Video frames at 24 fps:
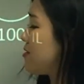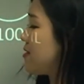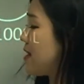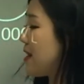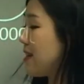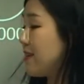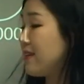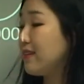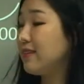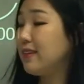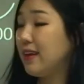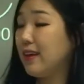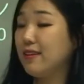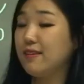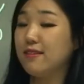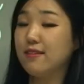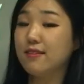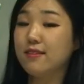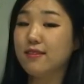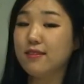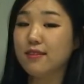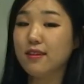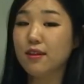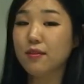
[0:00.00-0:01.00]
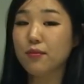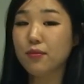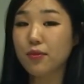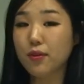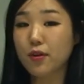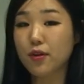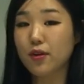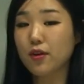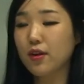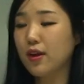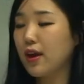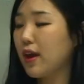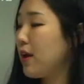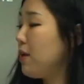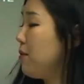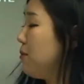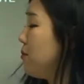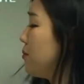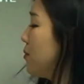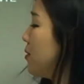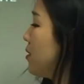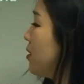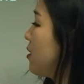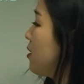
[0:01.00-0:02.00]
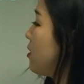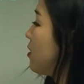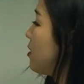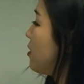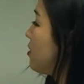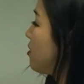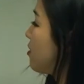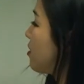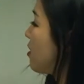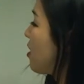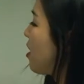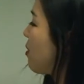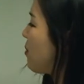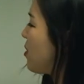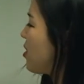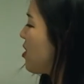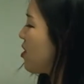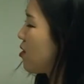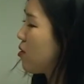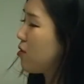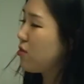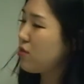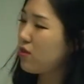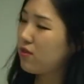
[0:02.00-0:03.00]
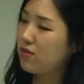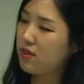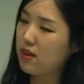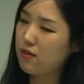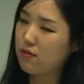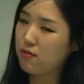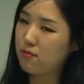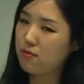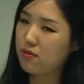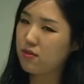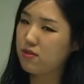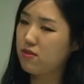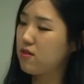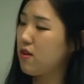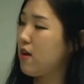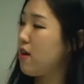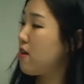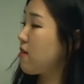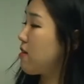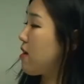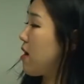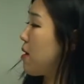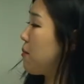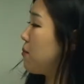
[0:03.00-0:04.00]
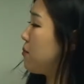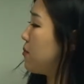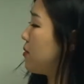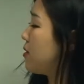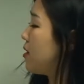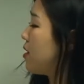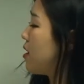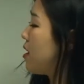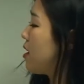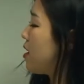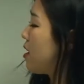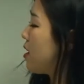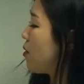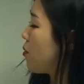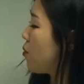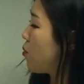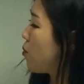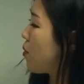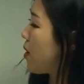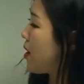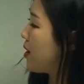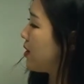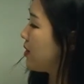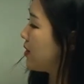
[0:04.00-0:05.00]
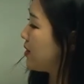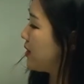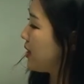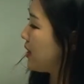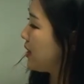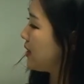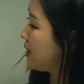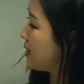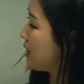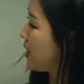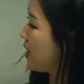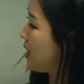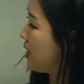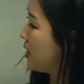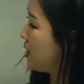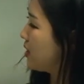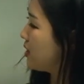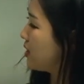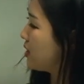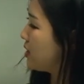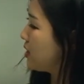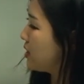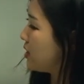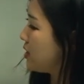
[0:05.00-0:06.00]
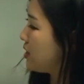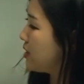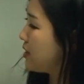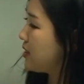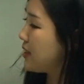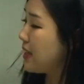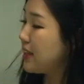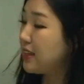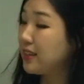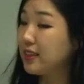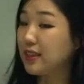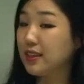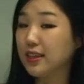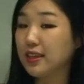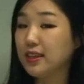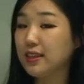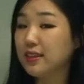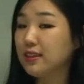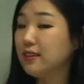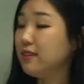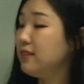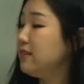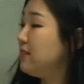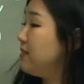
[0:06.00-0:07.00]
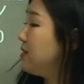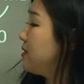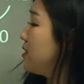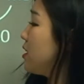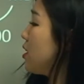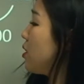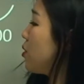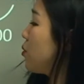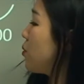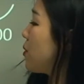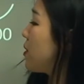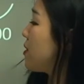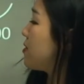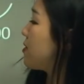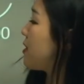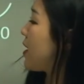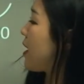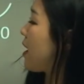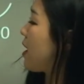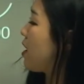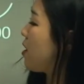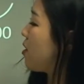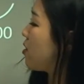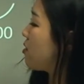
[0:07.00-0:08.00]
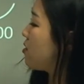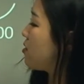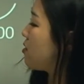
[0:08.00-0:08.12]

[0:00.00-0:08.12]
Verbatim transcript: centilitres, okay? But you can also see from this diagram. One litre to centiliters, we say,